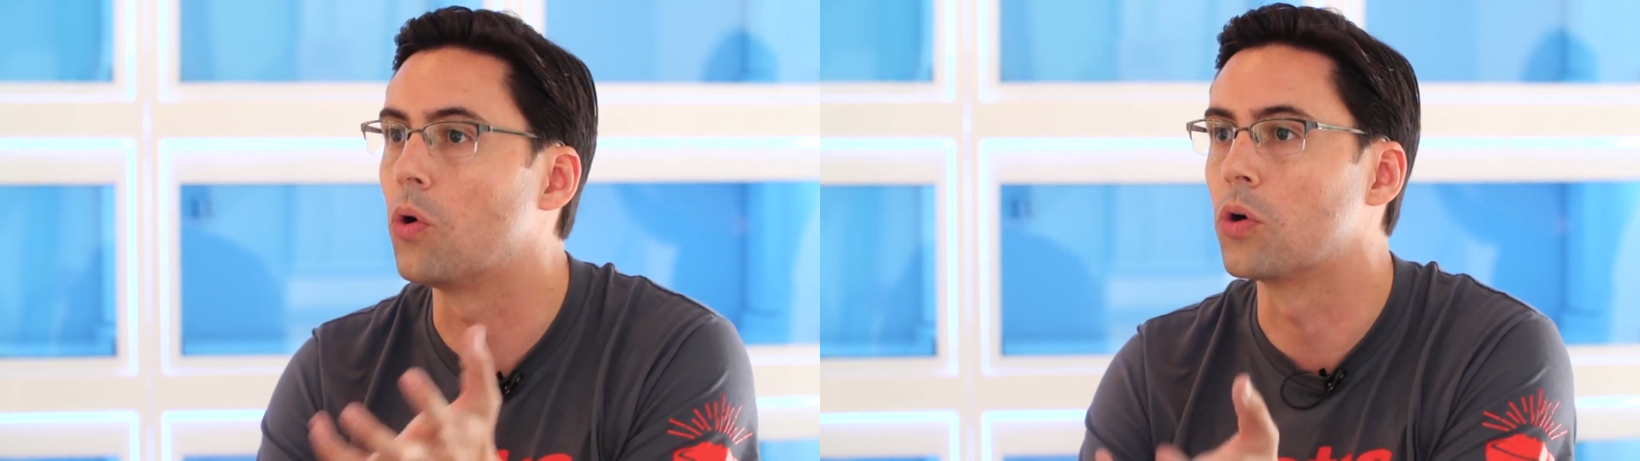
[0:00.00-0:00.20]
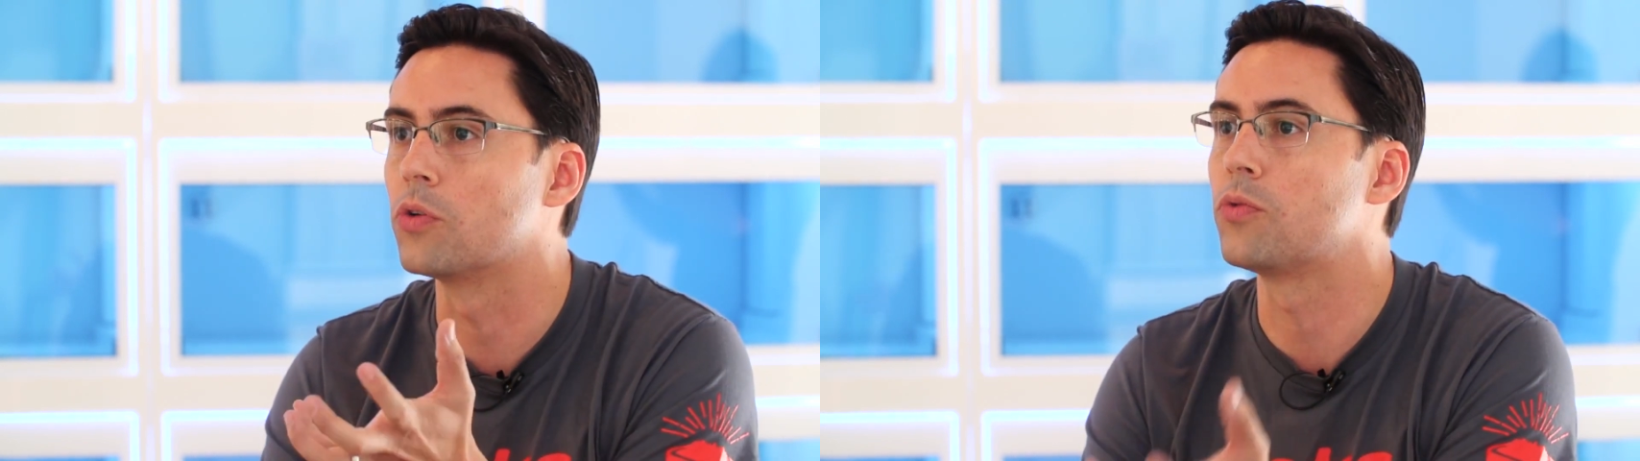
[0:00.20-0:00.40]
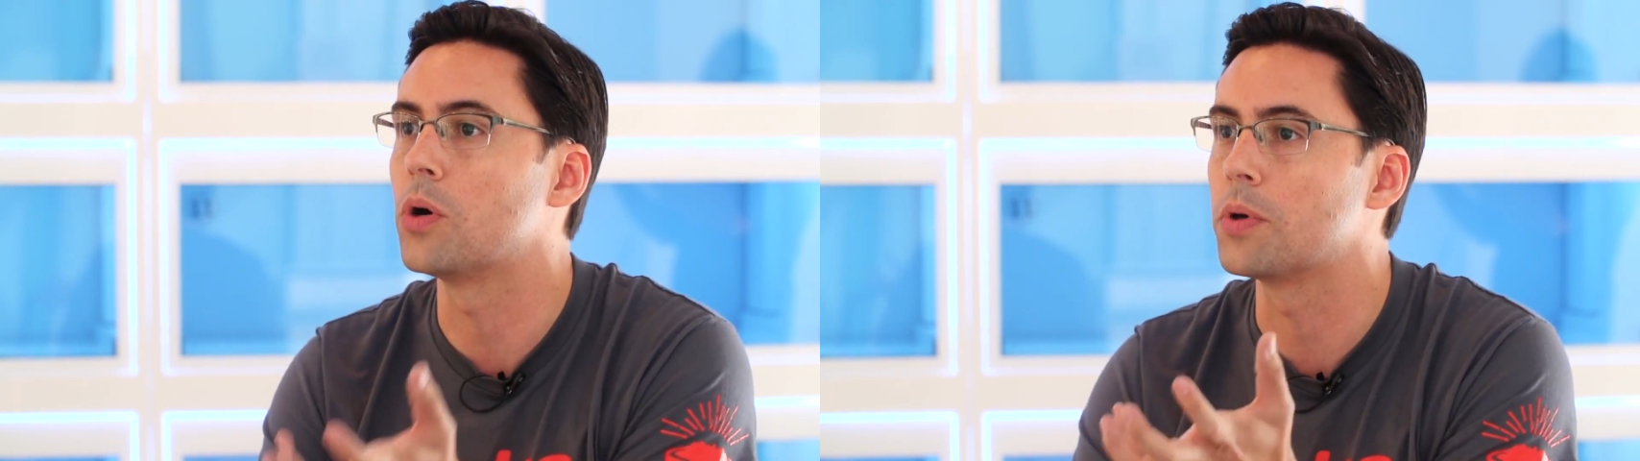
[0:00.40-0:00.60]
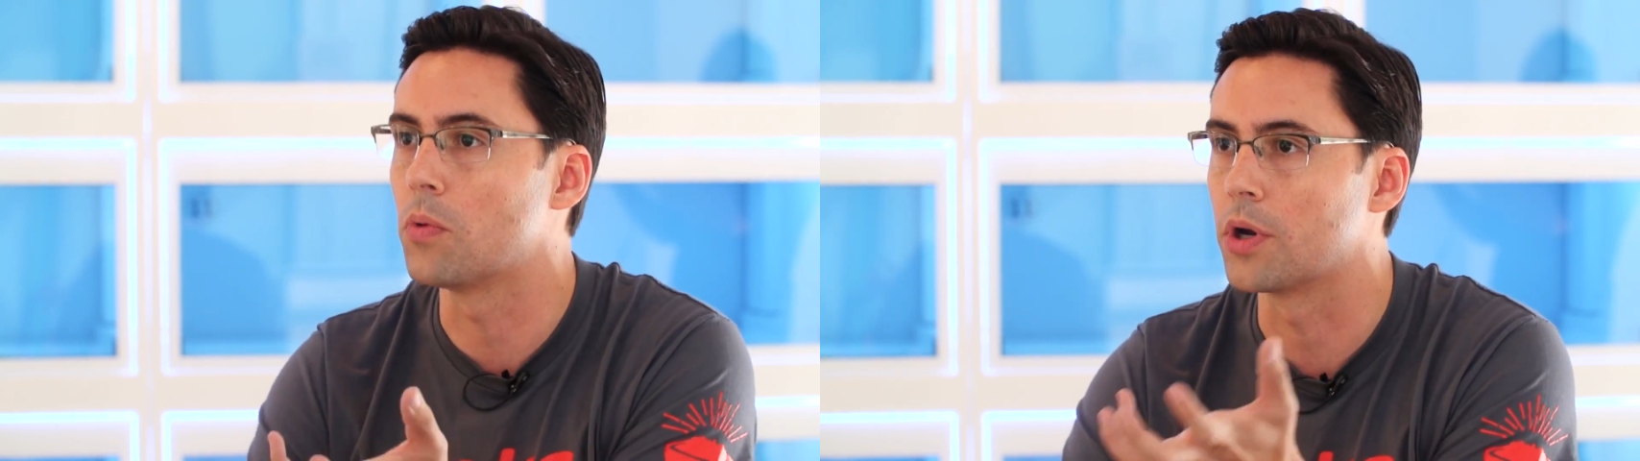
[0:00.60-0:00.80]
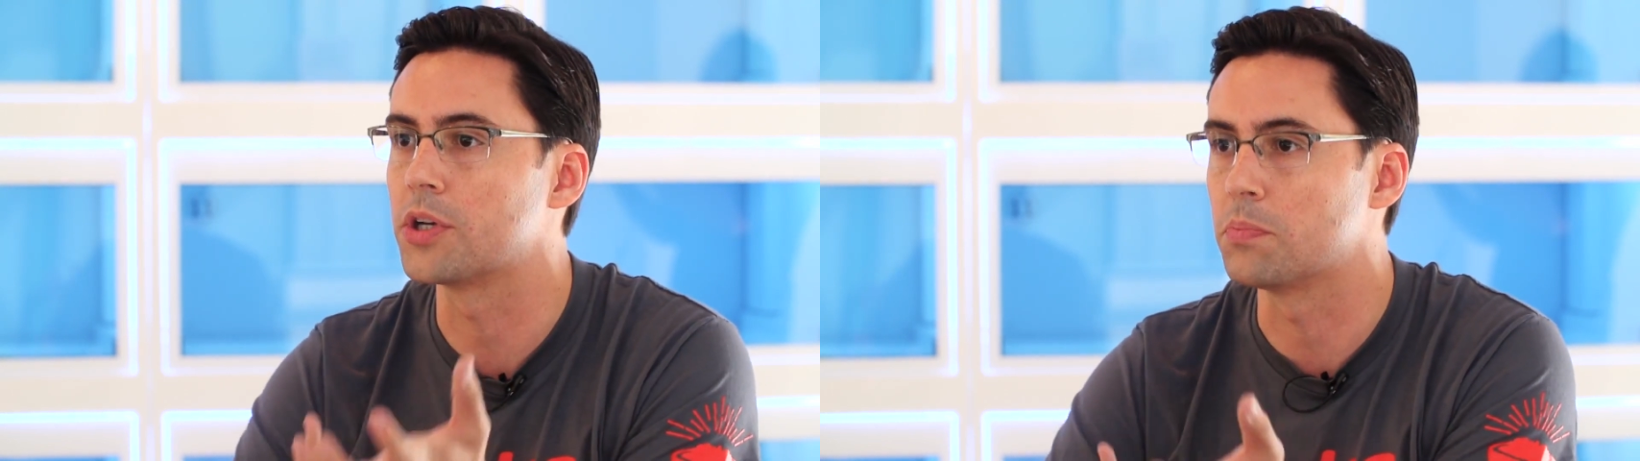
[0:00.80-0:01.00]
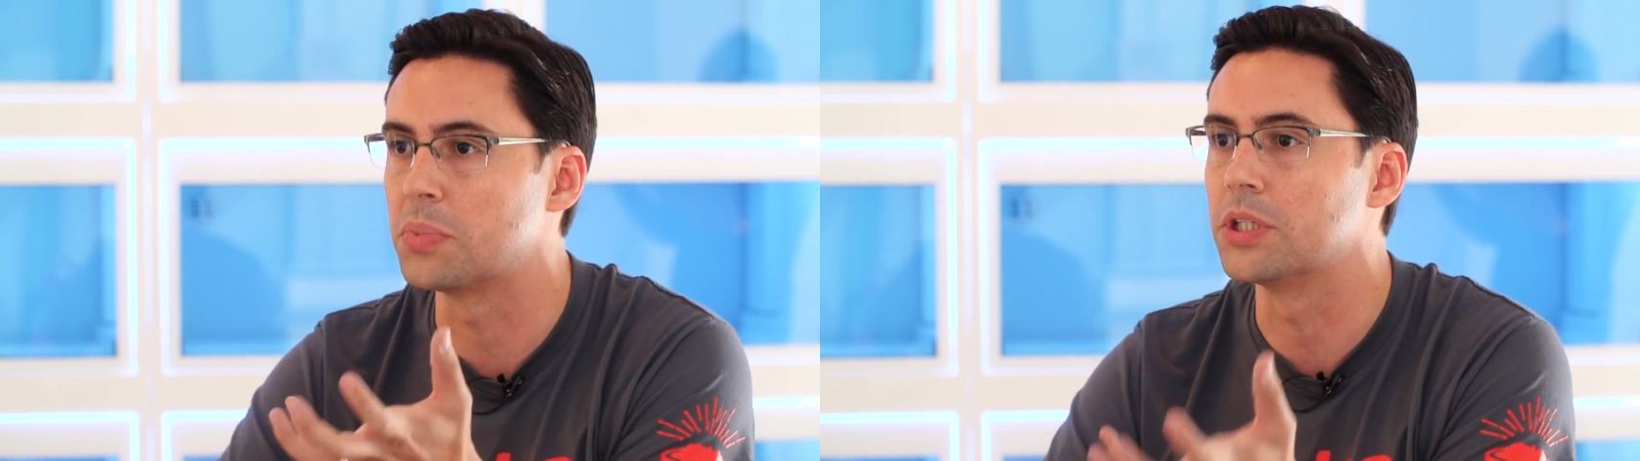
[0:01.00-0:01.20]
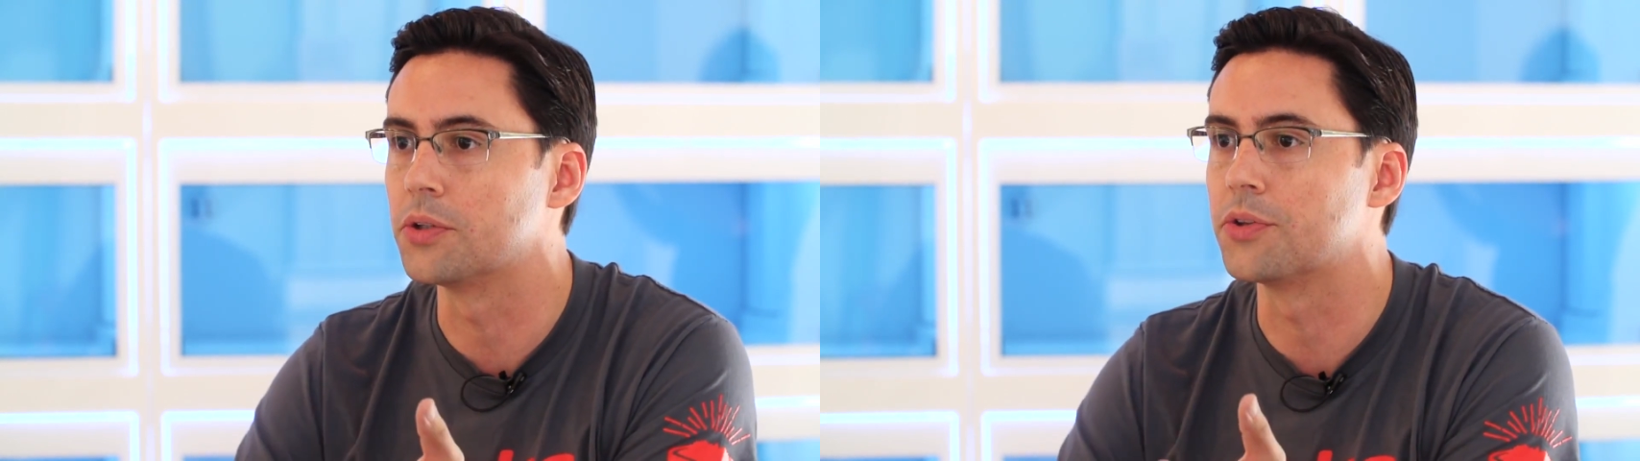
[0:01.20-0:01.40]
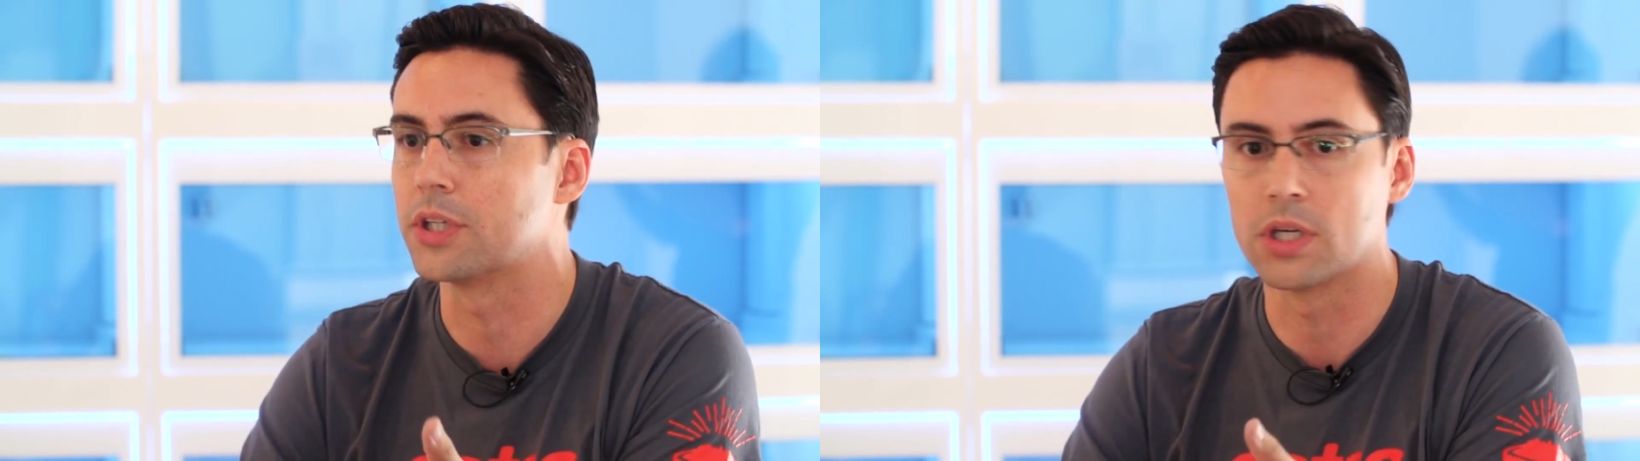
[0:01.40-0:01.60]
core of what we wanted to
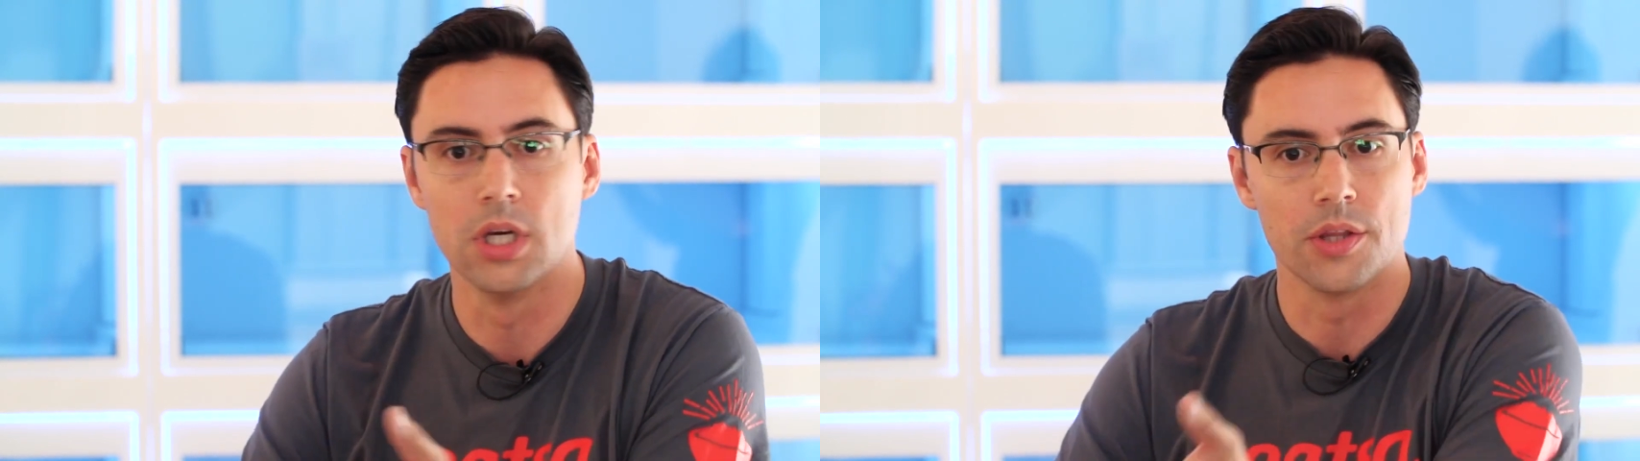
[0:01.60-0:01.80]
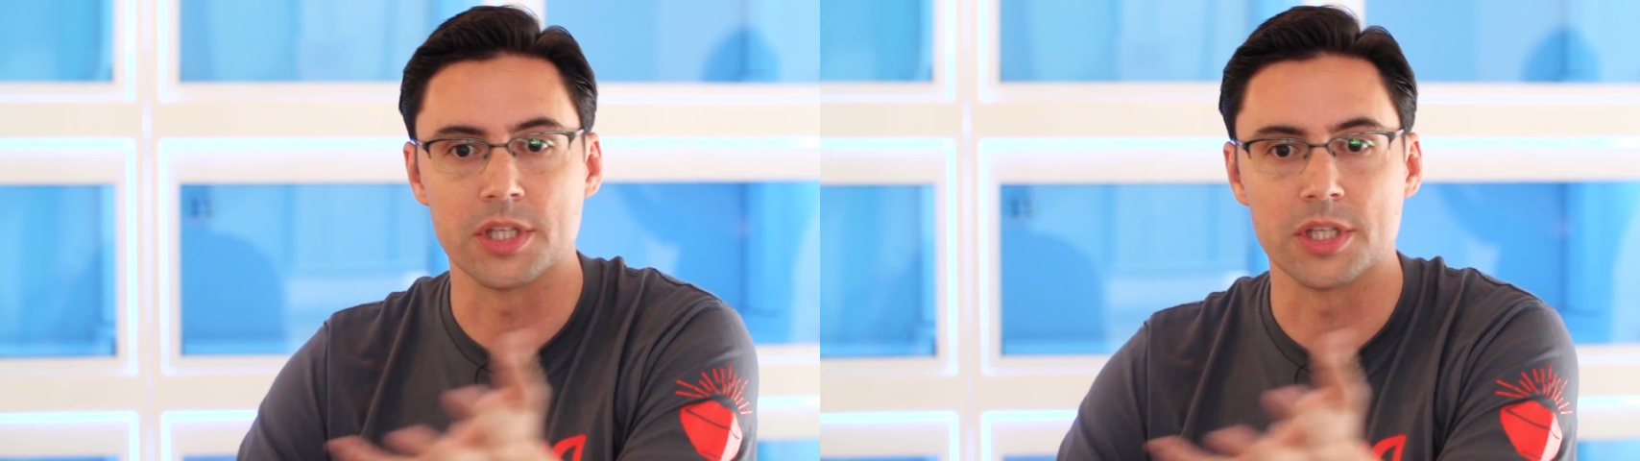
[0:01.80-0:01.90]
build the,